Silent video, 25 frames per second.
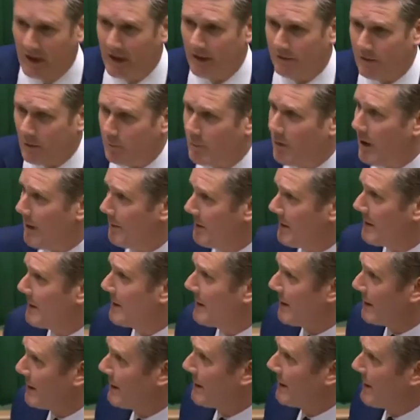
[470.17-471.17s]
If the Prime Minister
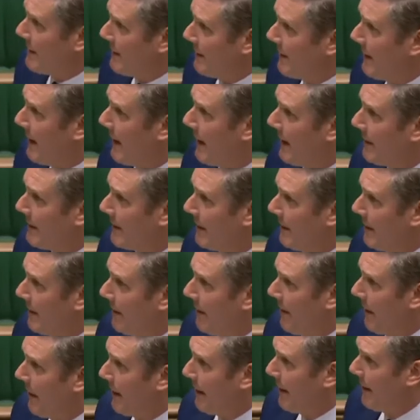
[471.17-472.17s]
doesn't see that,
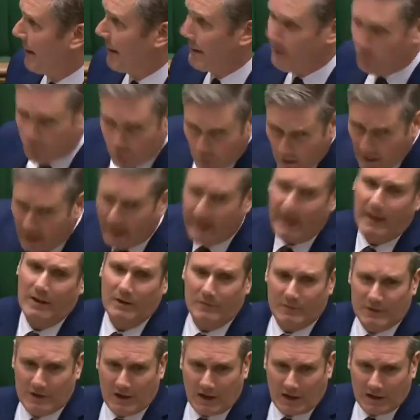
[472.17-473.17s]
he's really out
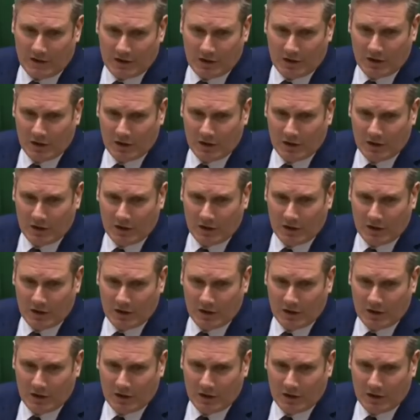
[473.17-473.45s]
of touch